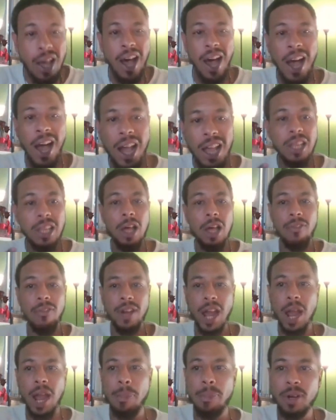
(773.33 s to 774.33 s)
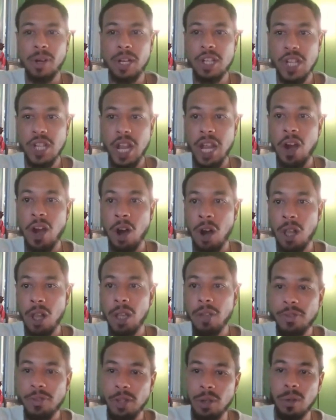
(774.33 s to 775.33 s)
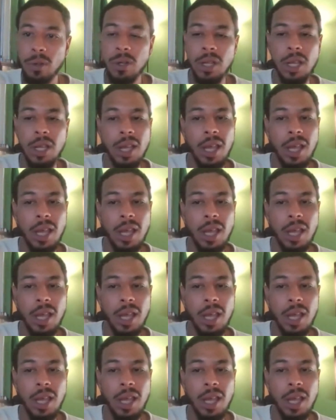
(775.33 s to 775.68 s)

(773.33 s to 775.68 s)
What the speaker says: I love and I appreciate all of you.